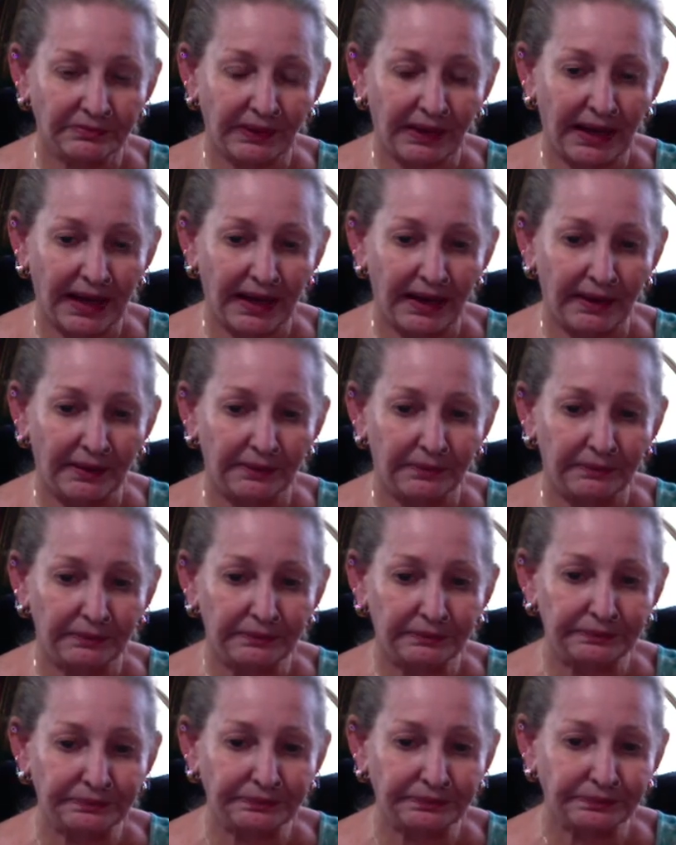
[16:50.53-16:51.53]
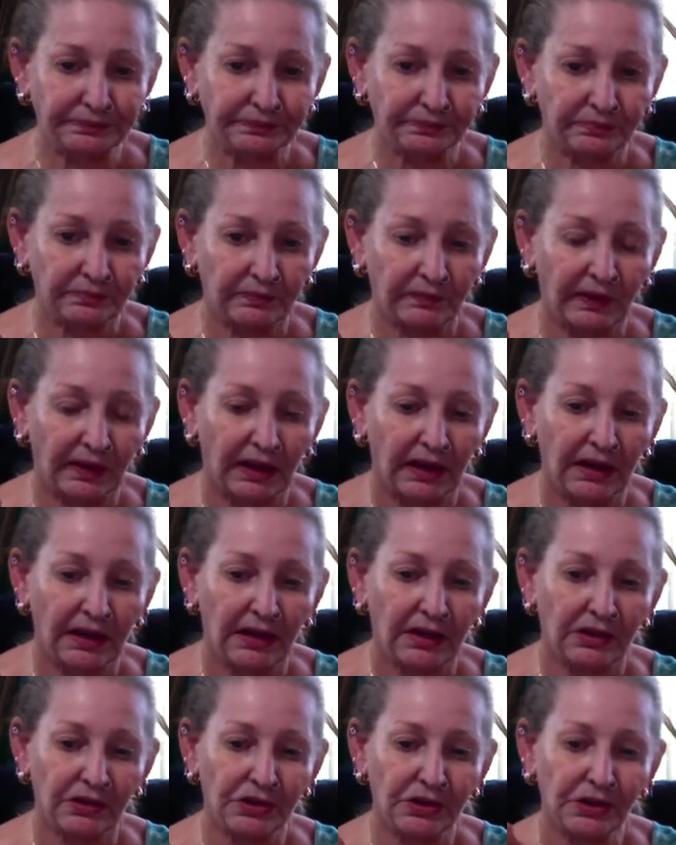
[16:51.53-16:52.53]
Okay.
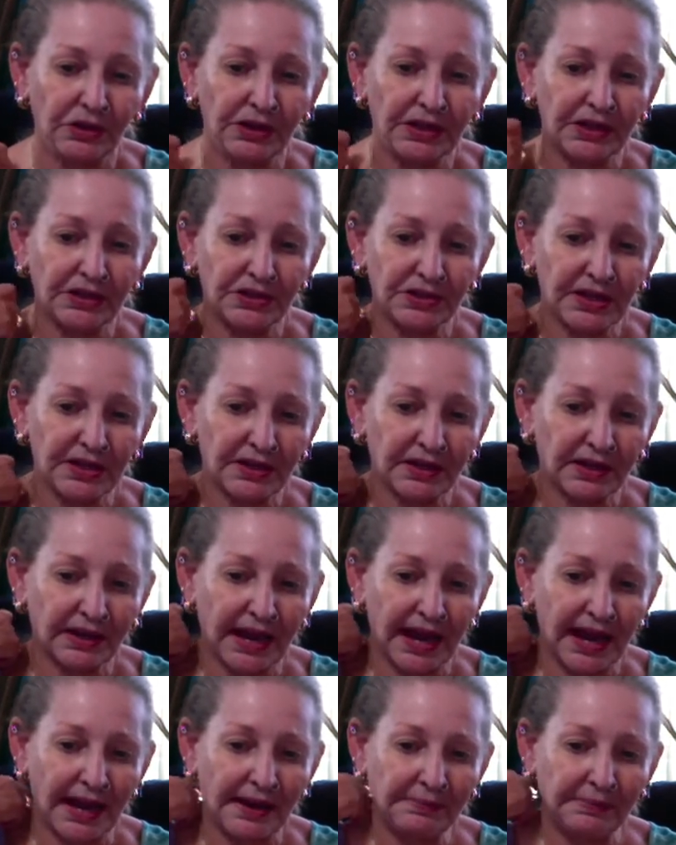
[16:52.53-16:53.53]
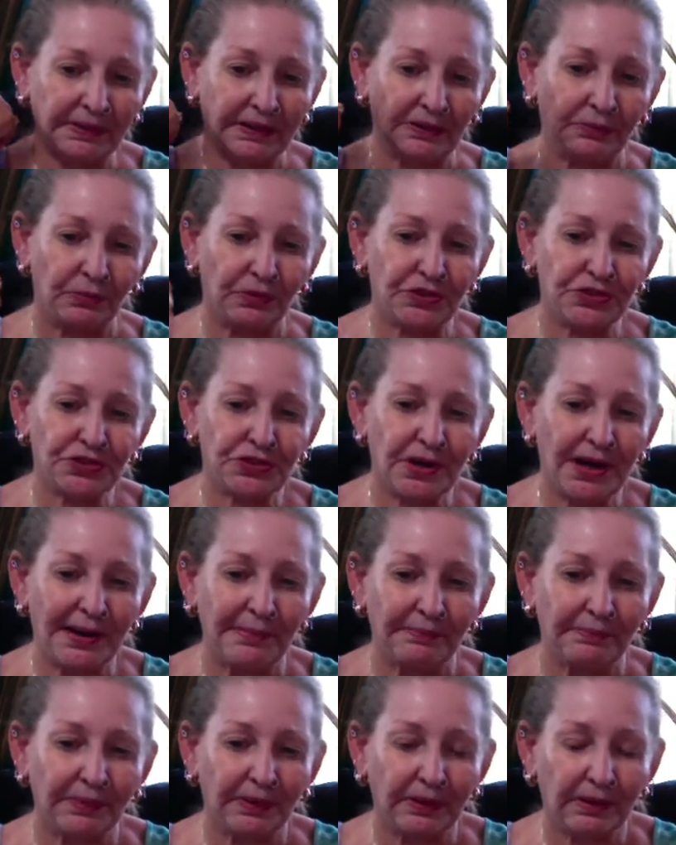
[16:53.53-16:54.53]
You look at the cabinet with Trump.
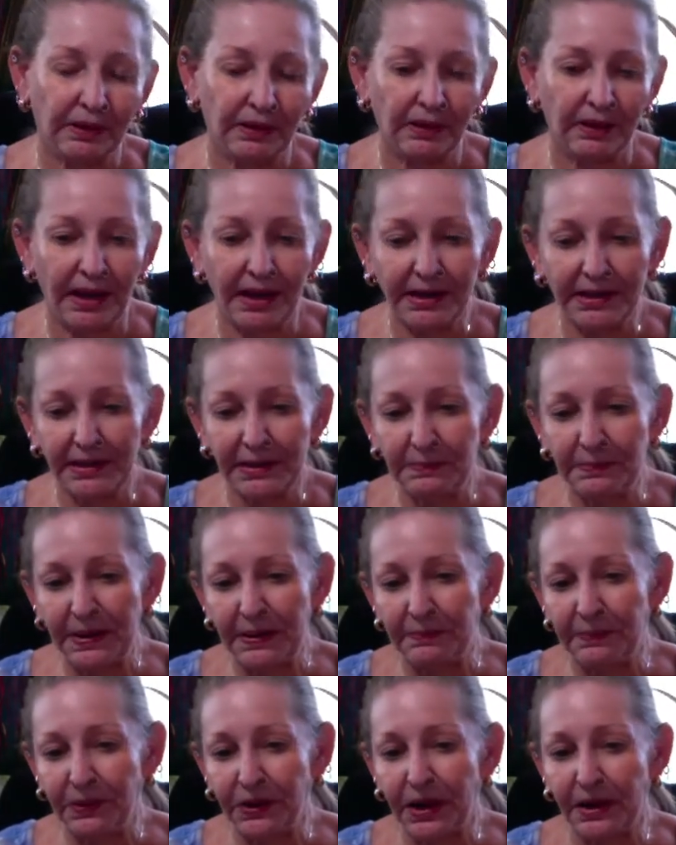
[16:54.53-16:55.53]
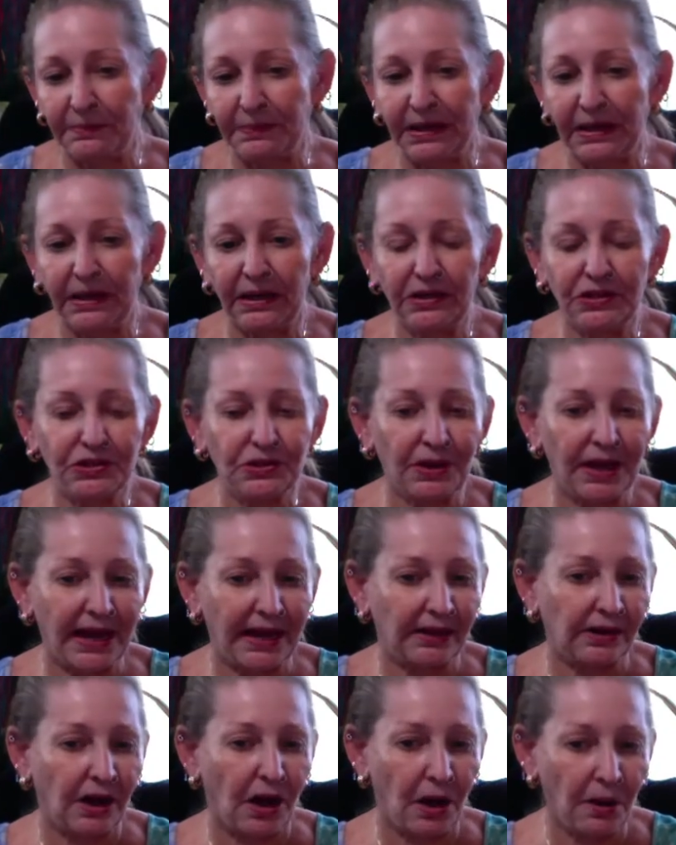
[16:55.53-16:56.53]
A lot of the people coming in you
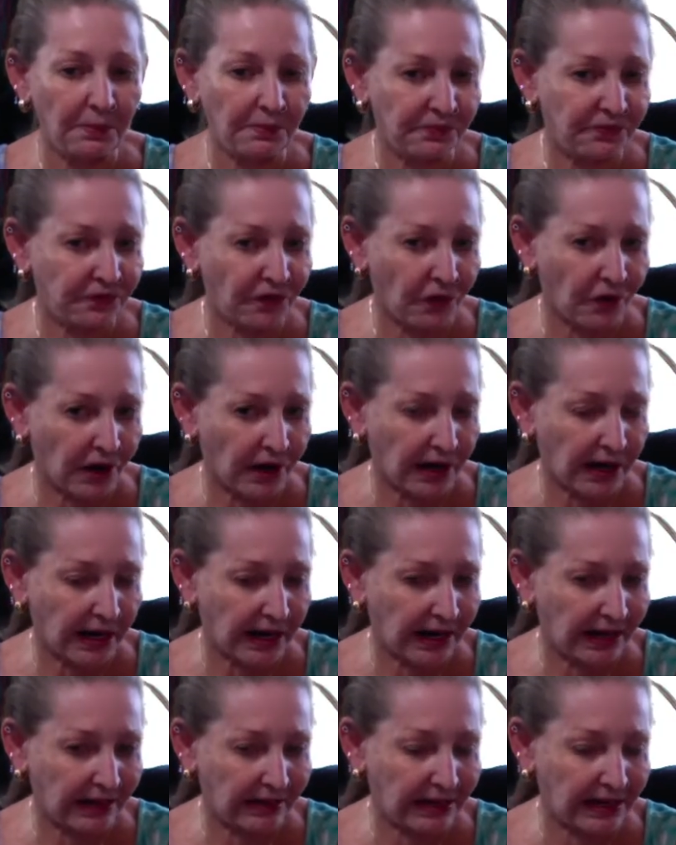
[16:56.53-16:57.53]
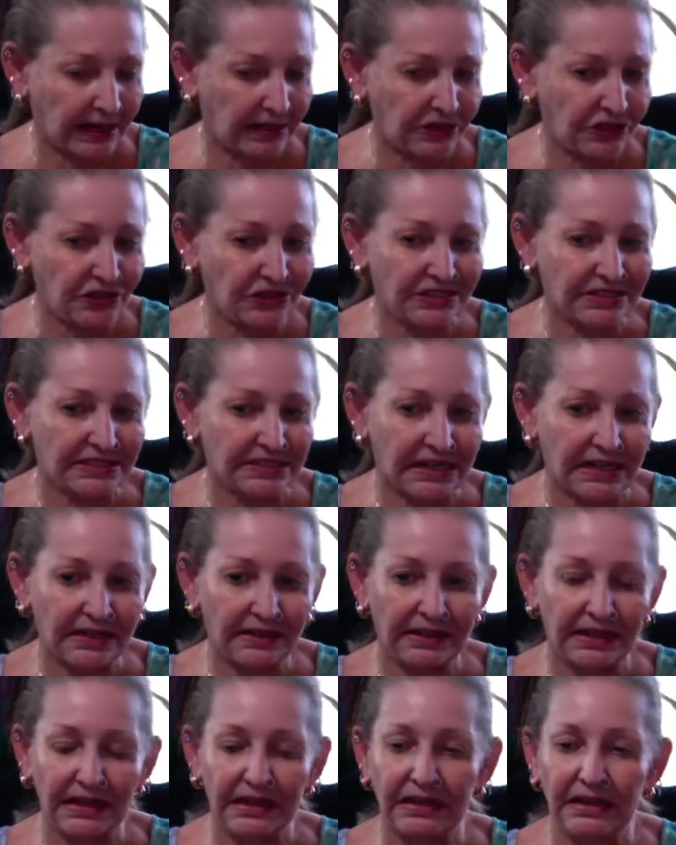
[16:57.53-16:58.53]
had hope for, and then you see
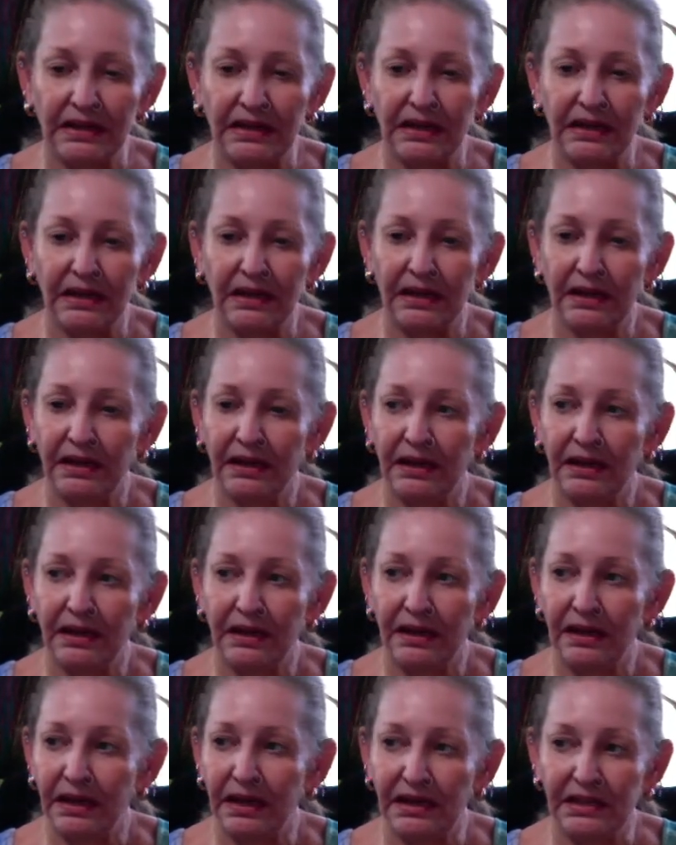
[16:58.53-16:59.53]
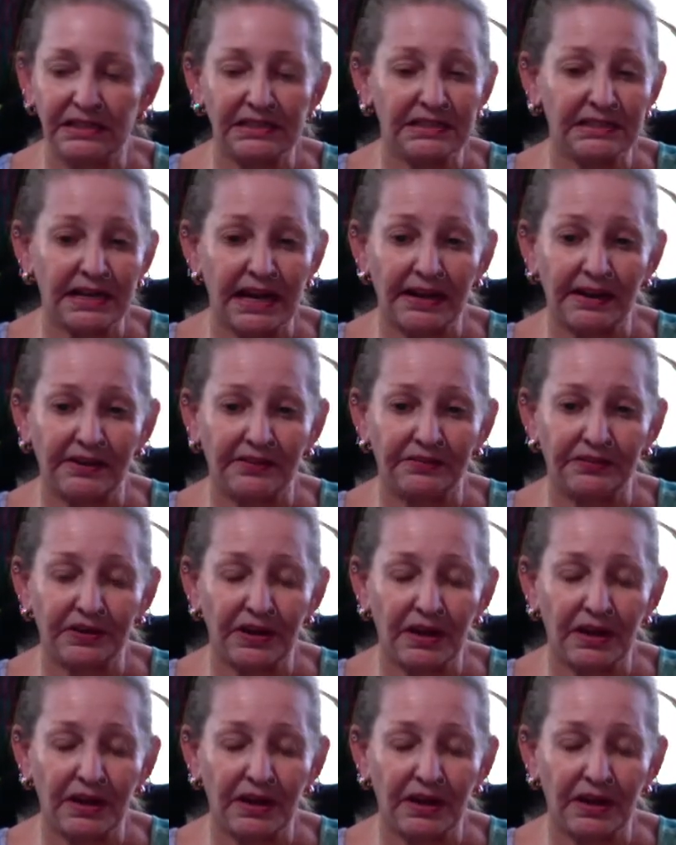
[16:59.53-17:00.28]
that instead of